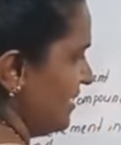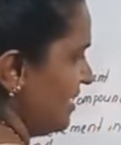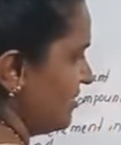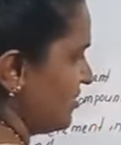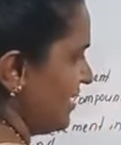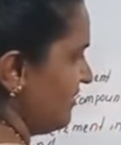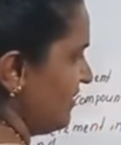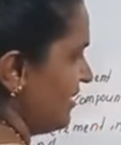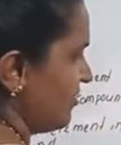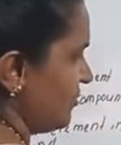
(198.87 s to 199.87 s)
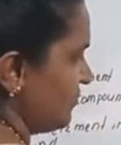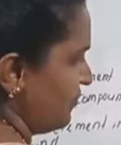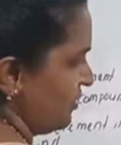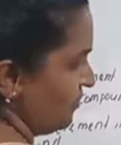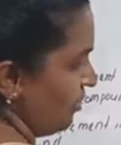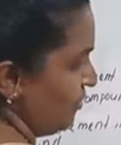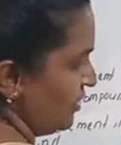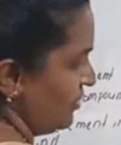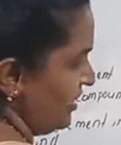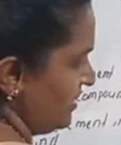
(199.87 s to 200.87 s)
Here also I divided into how
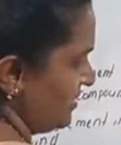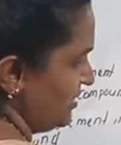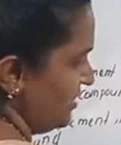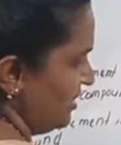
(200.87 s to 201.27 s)
many units?